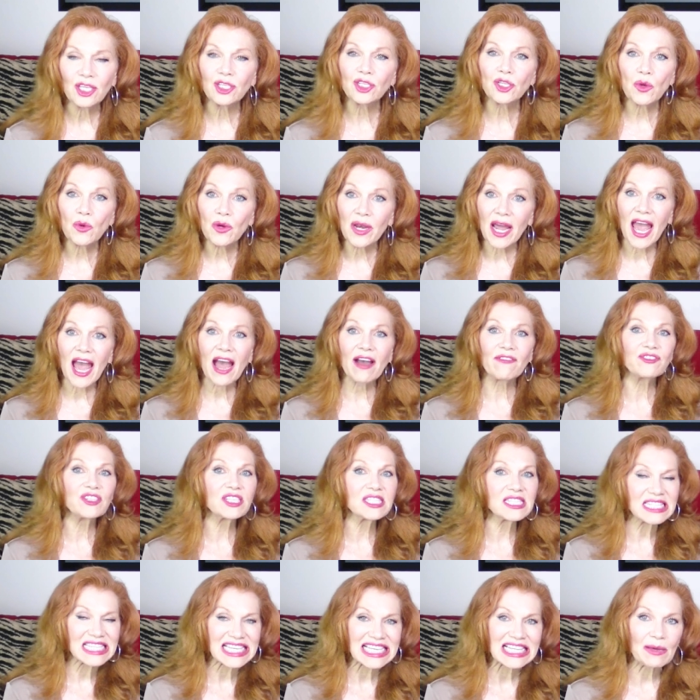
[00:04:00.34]
You don't have
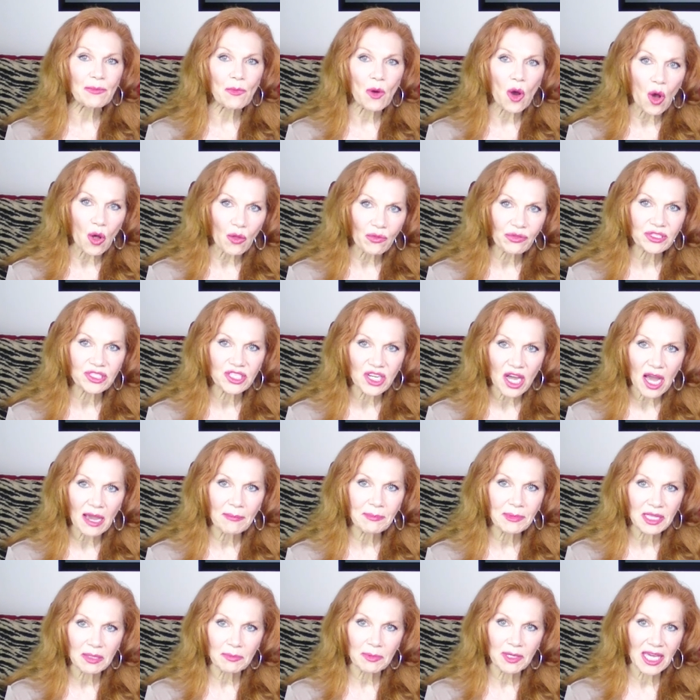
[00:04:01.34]
to see them all the
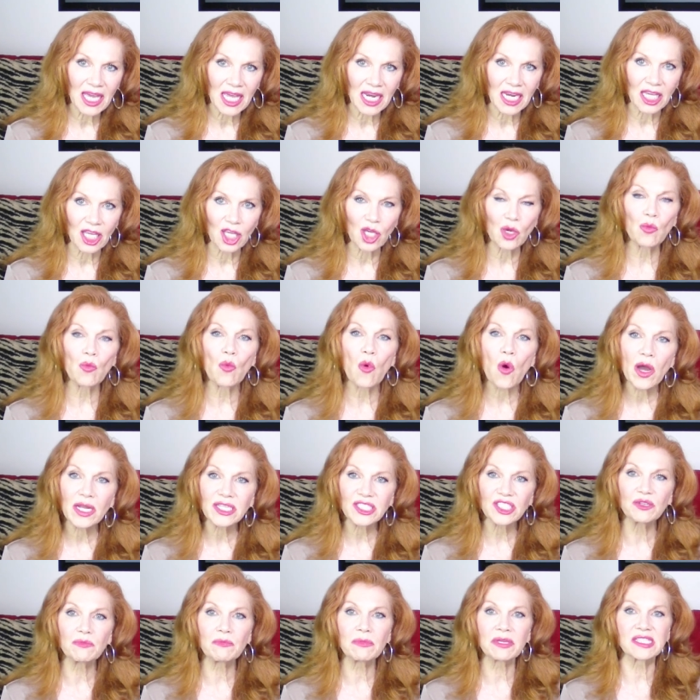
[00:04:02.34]
time in the beginning. You
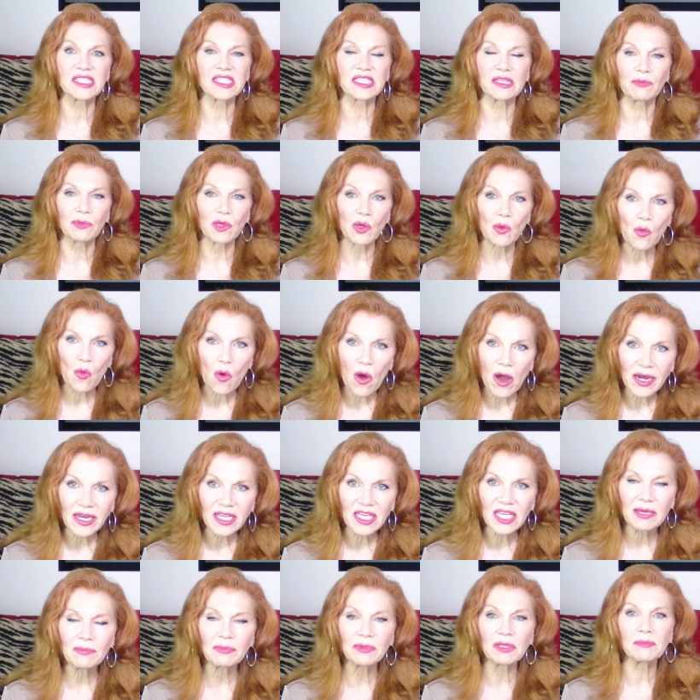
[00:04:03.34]
want to miss them. You
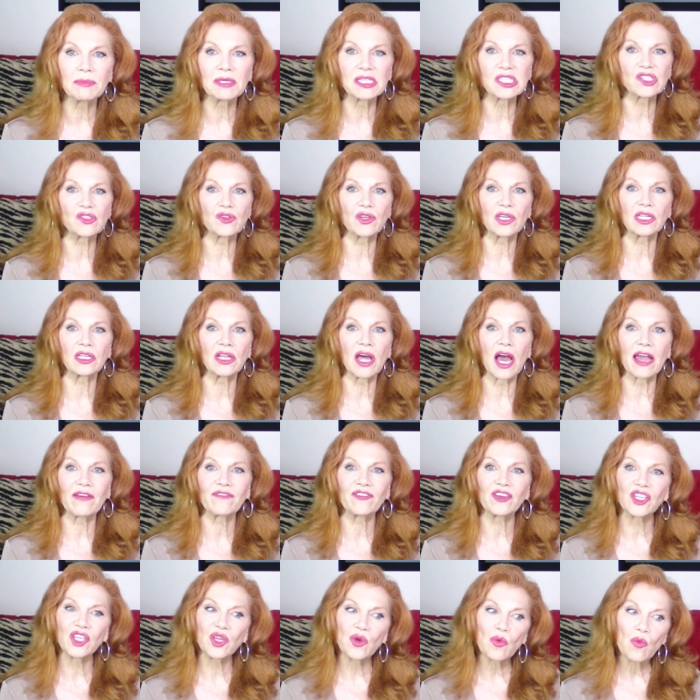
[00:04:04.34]
want to keep the mystery
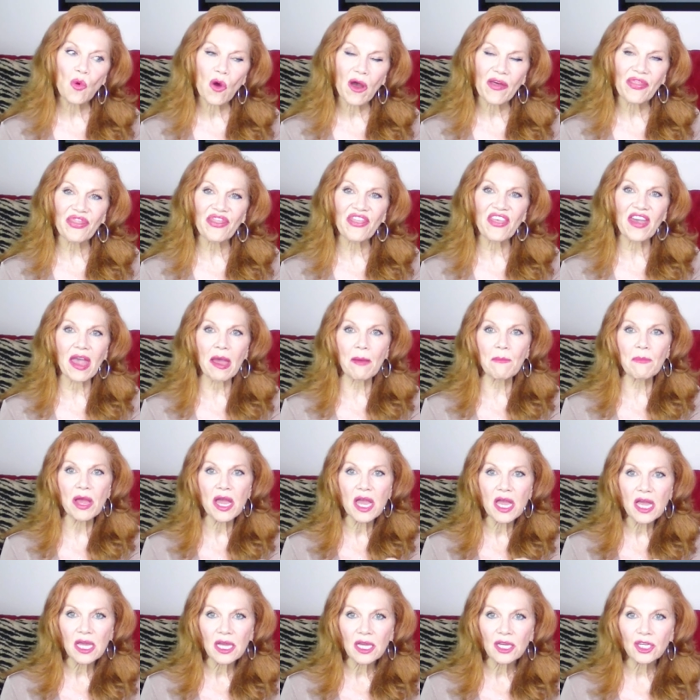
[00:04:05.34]
alive, and you want
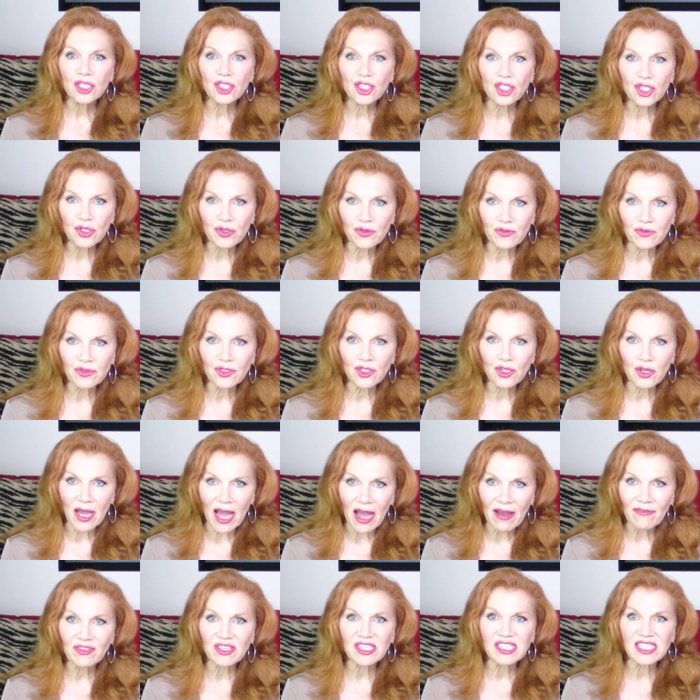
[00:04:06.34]
them to, to
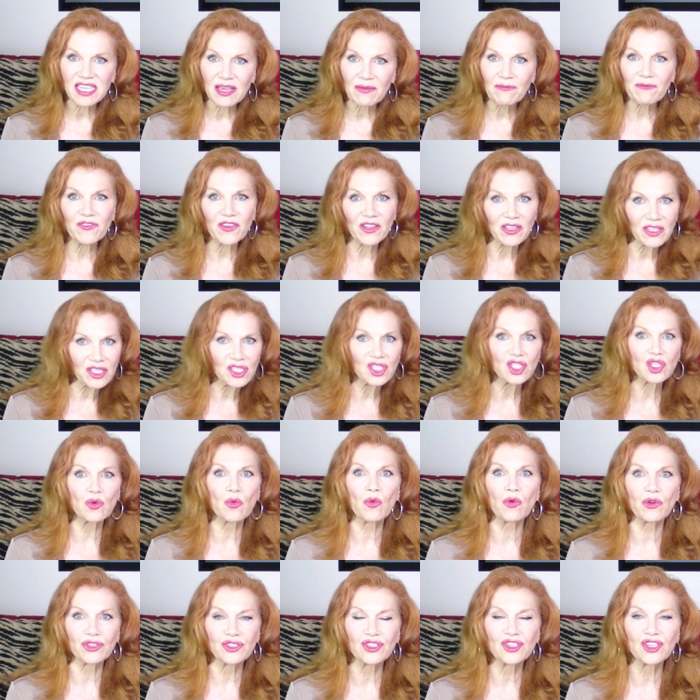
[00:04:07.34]
have the same feelings
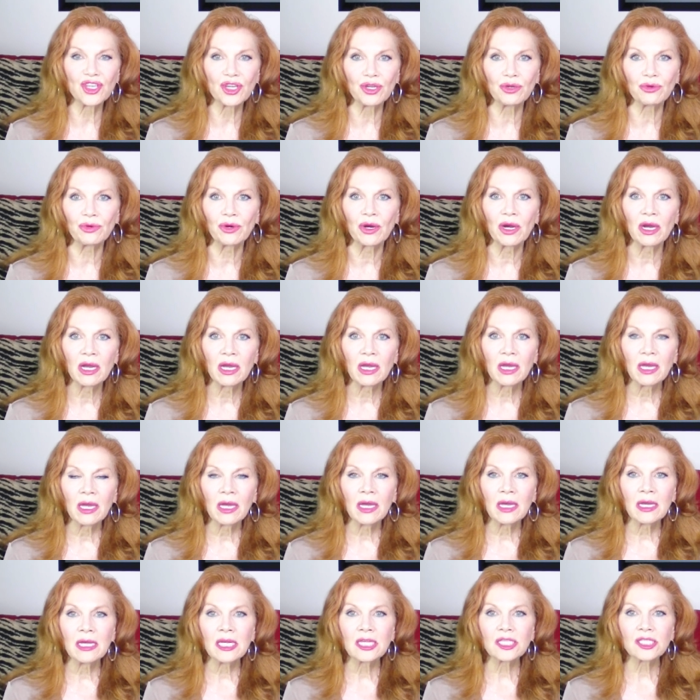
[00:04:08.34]
towards you.
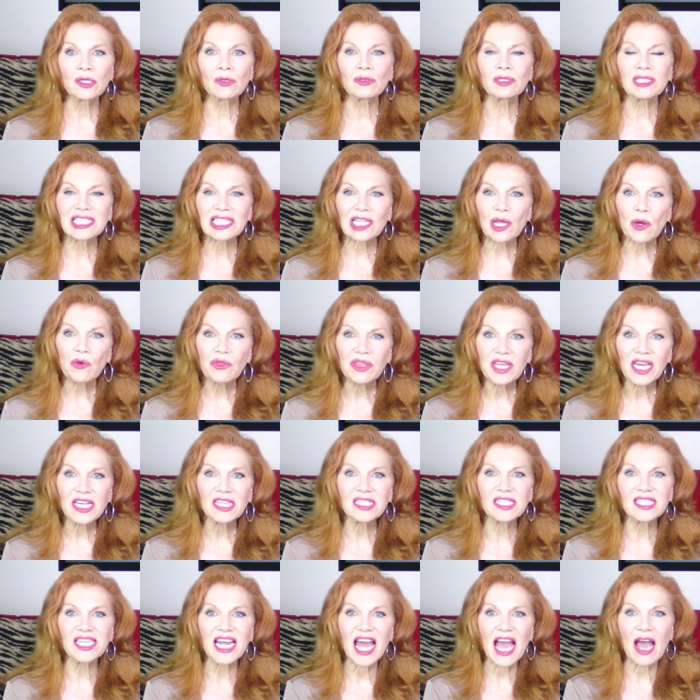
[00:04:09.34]
So slow
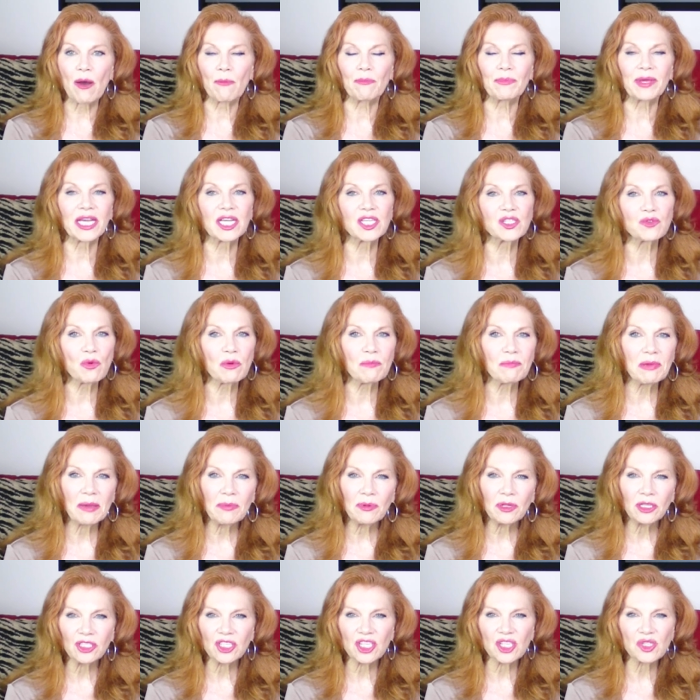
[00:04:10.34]
things down, because when
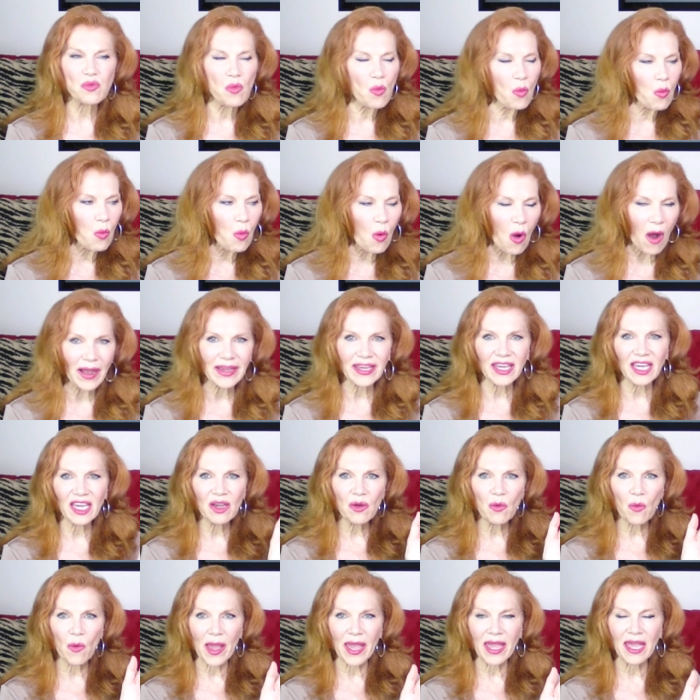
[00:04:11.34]
people are just
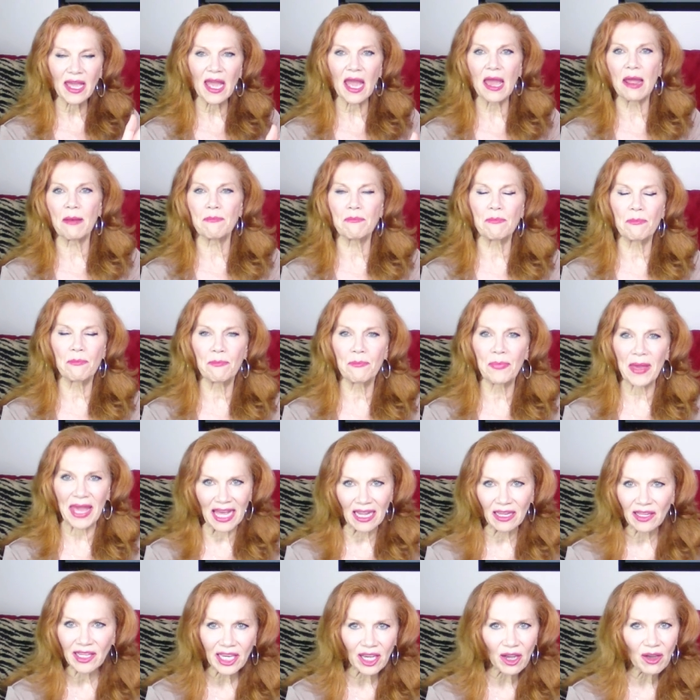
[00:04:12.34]
walking away and
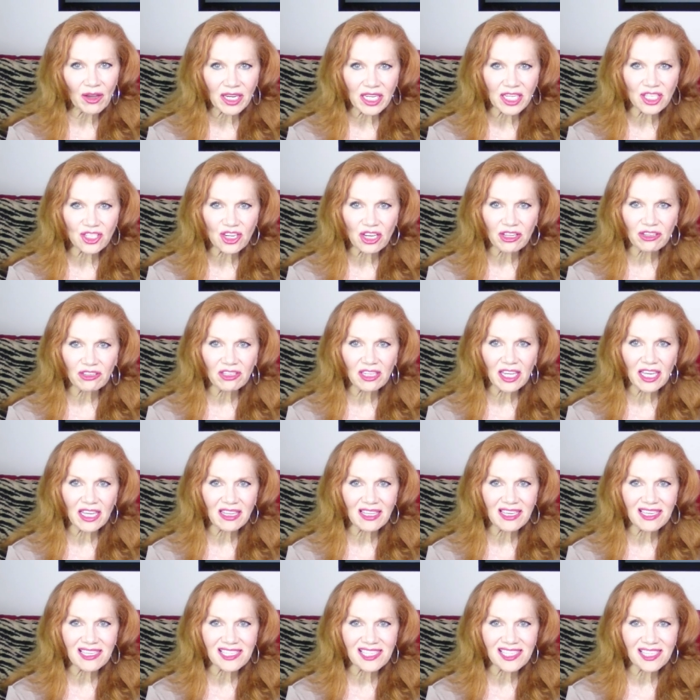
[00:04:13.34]
bailing on each other
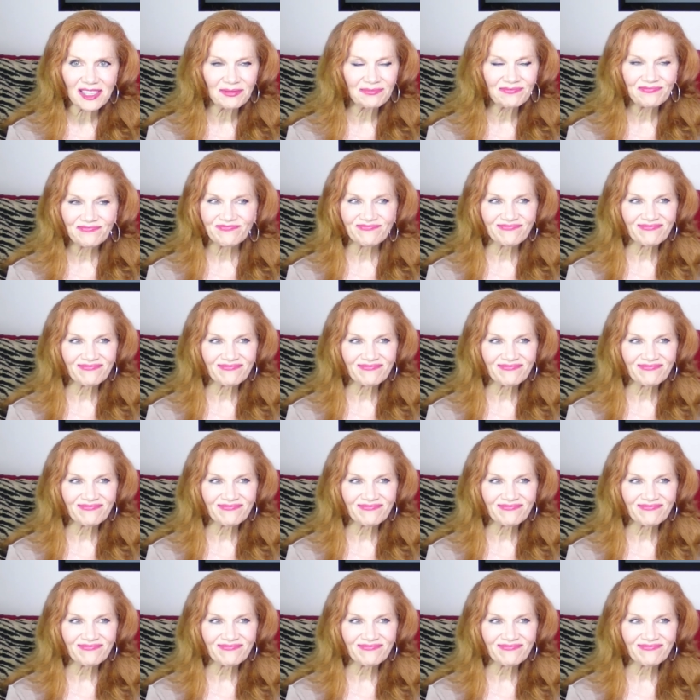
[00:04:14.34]
like this,